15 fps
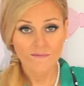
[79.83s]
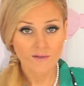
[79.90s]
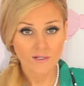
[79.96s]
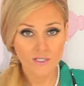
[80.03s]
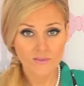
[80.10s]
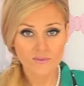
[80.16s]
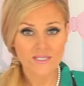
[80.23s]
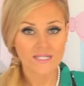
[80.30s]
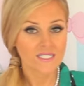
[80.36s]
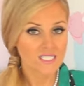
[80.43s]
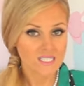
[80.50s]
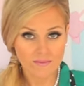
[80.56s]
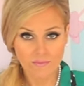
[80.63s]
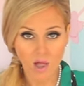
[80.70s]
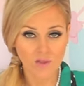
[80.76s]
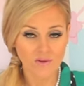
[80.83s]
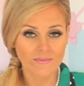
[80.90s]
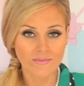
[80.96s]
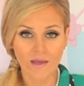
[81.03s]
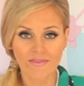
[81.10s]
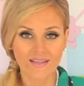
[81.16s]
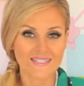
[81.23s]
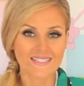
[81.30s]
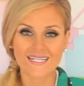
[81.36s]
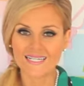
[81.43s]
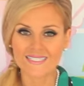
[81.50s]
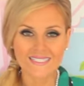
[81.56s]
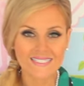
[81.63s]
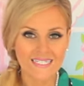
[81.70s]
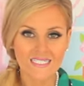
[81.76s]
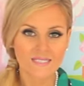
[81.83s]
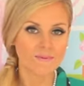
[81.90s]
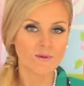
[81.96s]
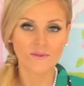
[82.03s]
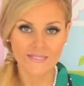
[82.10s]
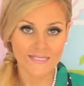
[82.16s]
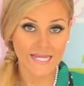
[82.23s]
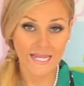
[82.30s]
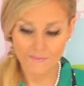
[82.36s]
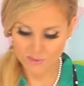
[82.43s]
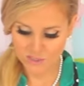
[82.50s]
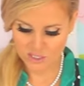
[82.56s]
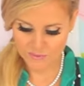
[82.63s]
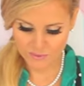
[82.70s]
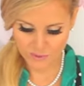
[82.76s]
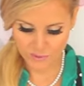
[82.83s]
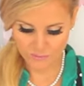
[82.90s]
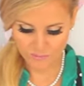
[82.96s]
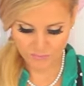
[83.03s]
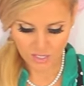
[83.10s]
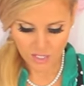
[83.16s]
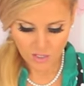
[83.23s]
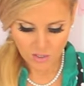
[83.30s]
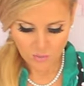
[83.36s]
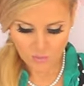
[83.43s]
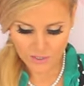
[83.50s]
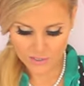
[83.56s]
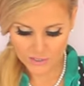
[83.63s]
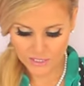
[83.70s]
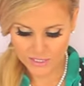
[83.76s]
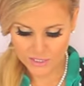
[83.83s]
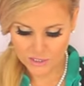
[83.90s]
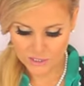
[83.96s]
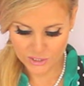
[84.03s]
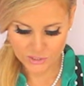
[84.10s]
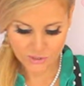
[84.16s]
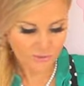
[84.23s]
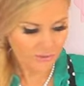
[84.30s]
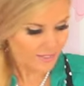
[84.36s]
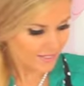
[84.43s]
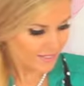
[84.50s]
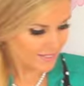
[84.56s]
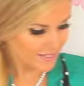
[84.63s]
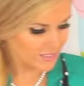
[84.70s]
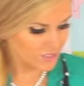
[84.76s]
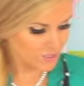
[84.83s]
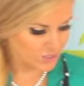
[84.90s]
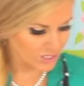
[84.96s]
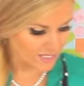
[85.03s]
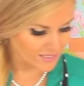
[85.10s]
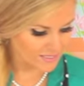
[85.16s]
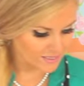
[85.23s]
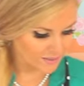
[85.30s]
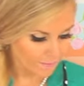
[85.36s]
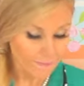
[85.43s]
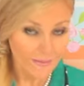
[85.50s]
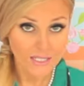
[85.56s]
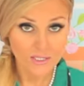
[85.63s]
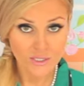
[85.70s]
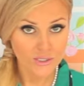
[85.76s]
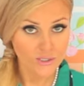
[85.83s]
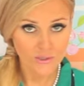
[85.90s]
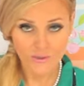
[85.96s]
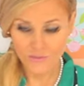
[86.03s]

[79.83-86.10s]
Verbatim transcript: if you're using a smaller amount, let's say a teaspoon, a tablespoon, what you're going to do is just measure your